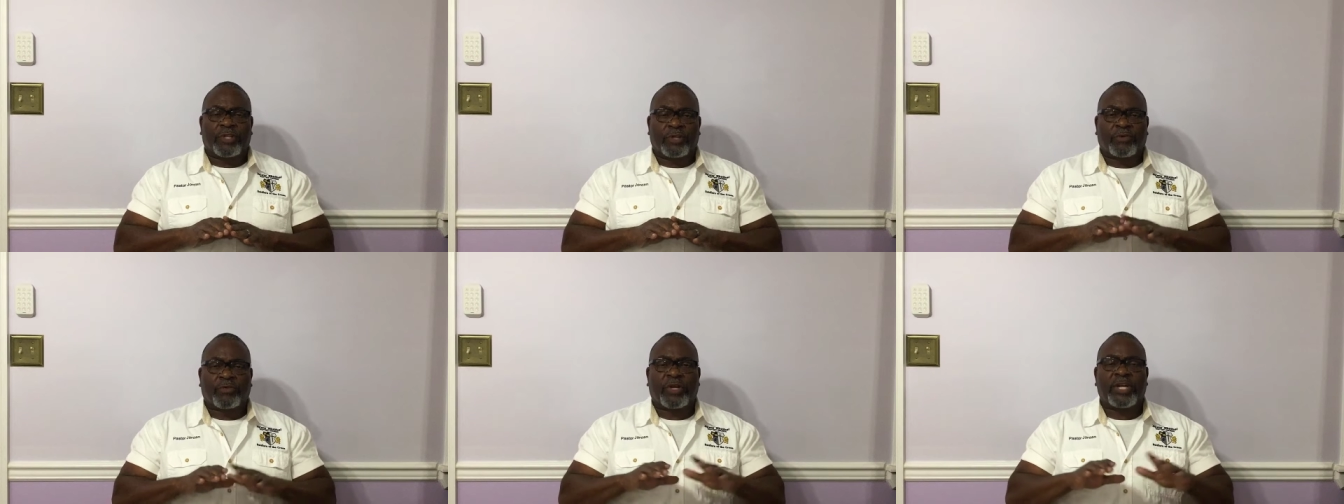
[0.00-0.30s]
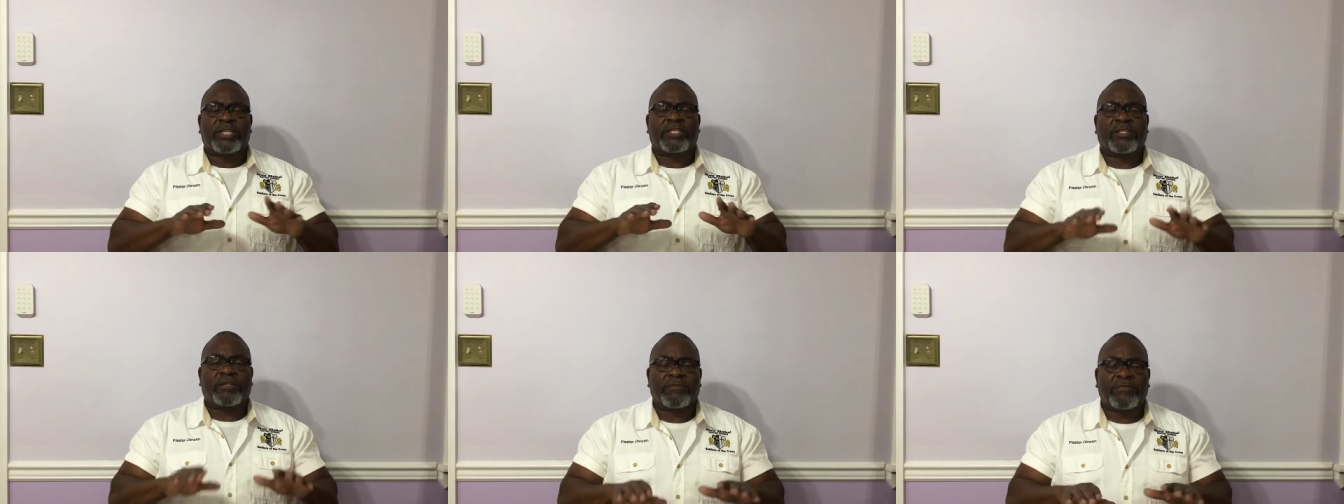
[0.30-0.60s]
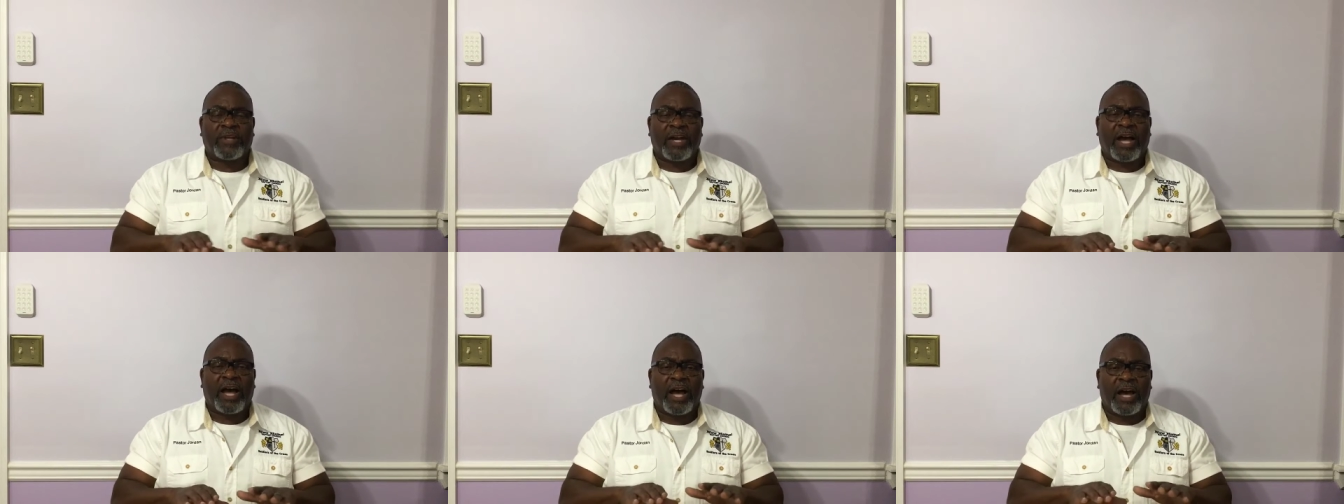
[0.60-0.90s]
the grace
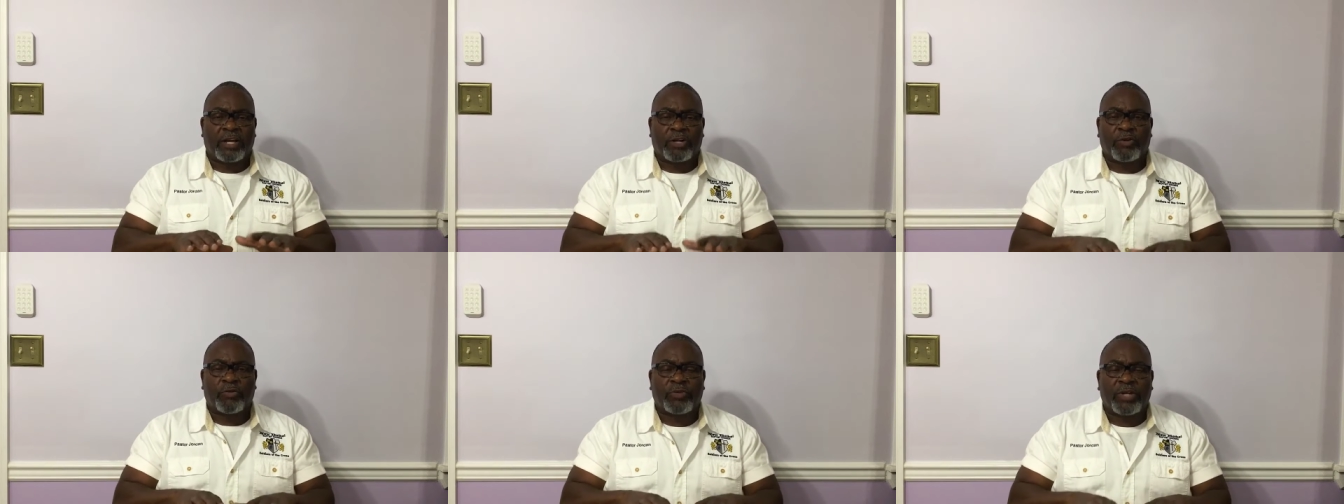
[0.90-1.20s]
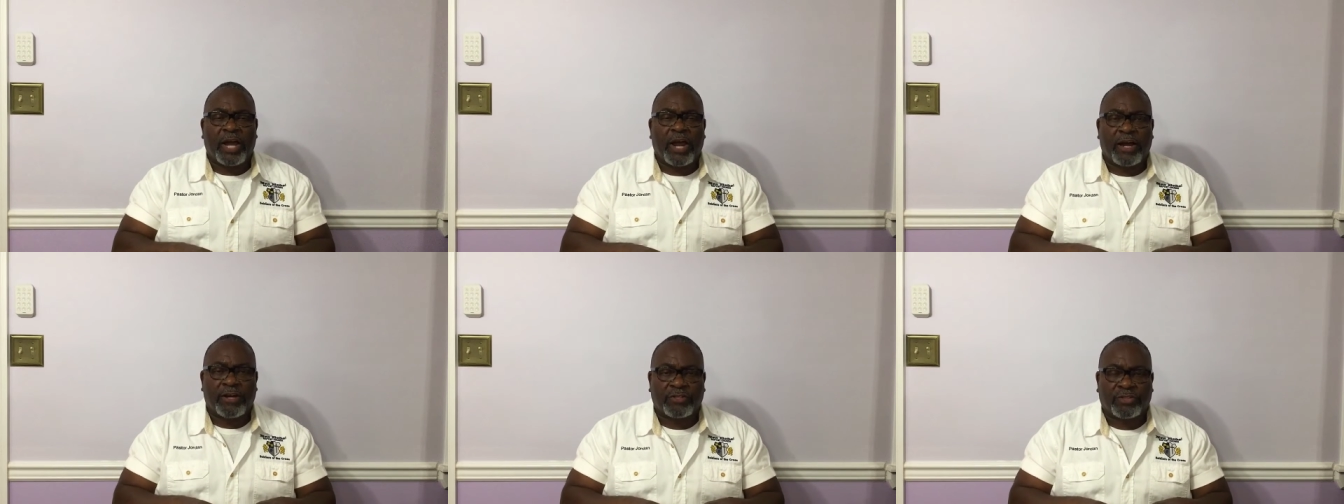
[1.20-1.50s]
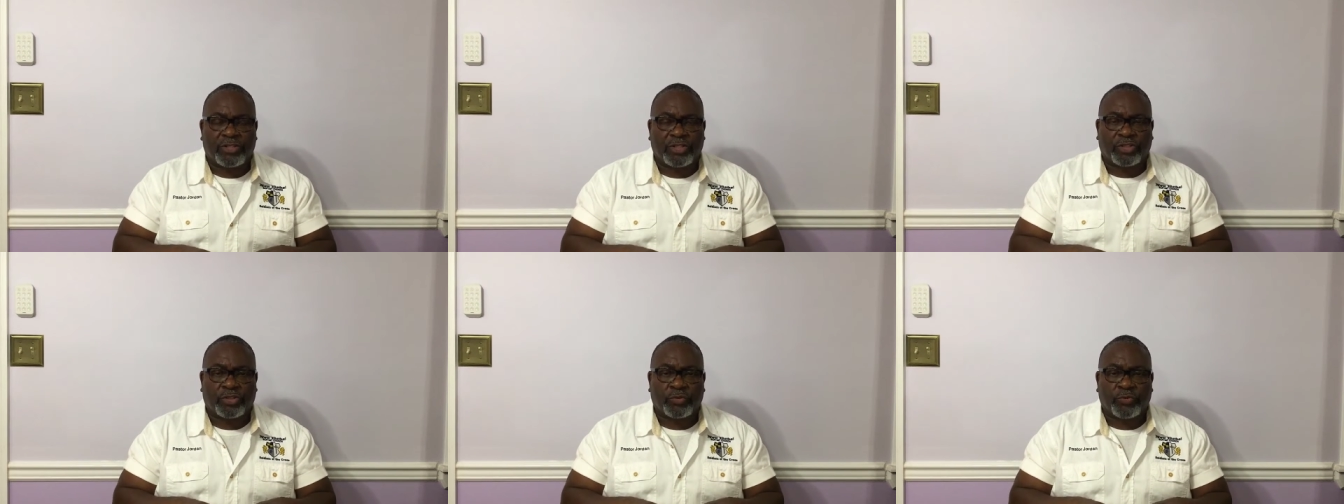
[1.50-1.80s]
of God on our
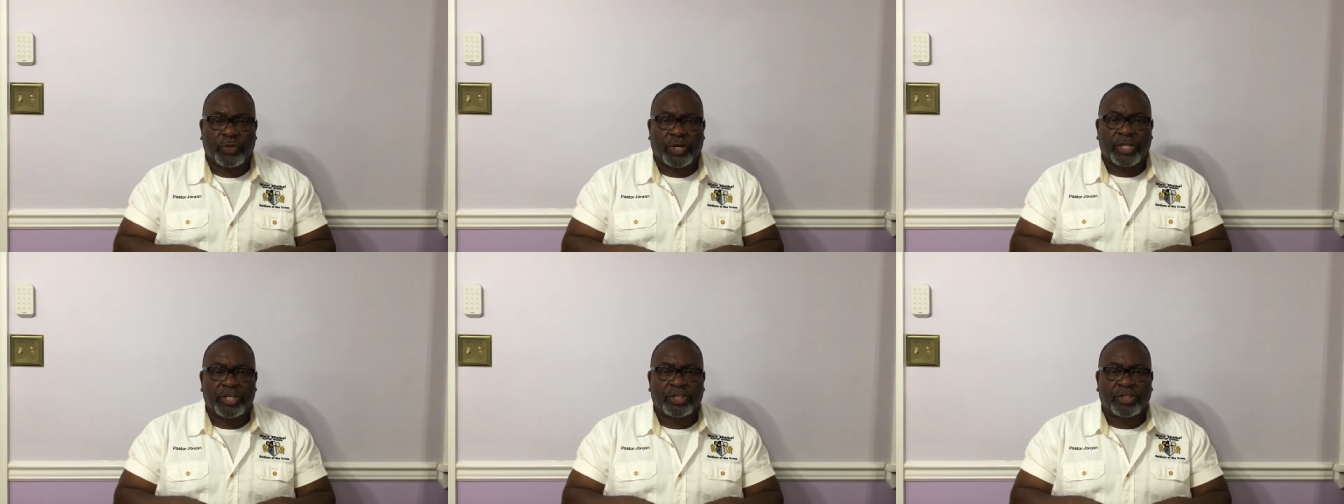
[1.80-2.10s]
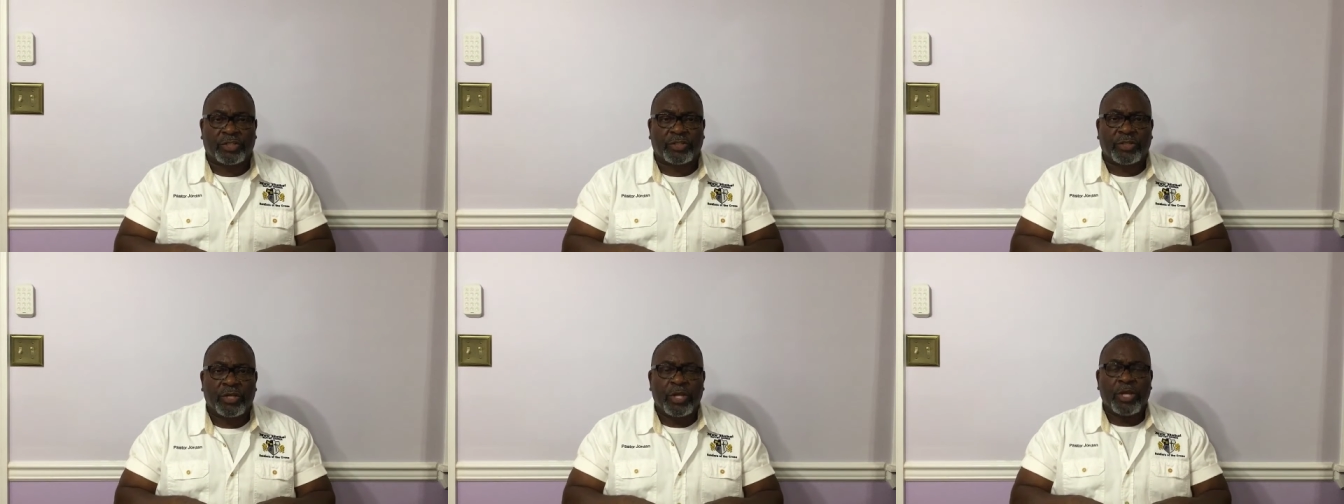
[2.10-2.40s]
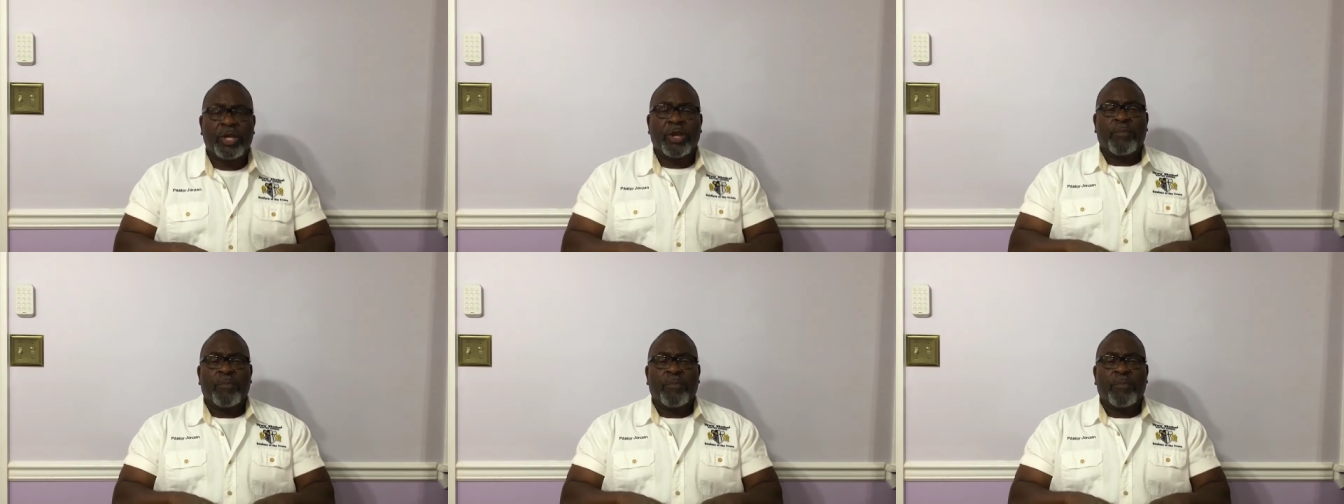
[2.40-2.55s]
situation,